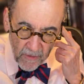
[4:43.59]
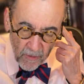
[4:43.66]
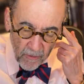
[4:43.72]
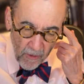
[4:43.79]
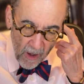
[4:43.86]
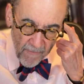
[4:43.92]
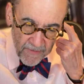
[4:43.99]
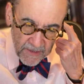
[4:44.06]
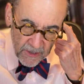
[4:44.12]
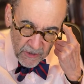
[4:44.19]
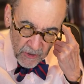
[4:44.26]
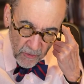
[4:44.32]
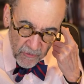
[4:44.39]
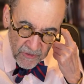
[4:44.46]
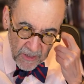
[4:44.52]
her office has
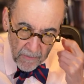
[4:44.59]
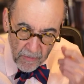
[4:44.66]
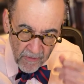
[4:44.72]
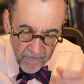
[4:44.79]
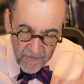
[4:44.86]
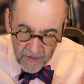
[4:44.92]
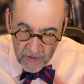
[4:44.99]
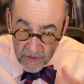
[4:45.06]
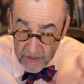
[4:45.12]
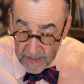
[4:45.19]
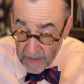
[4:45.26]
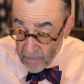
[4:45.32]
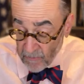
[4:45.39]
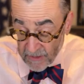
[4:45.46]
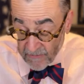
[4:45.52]
shown some
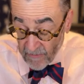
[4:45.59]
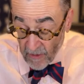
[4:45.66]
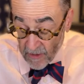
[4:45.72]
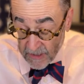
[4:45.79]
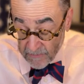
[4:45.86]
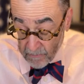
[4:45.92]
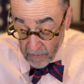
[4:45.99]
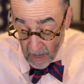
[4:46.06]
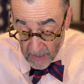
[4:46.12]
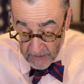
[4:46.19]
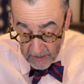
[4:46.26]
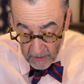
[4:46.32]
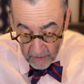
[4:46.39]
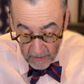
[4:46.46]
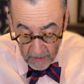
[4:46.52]
proficiency as far as
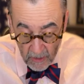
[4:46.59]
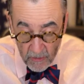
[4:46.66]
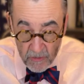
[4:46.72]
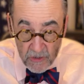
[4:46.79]
prosecuting goes.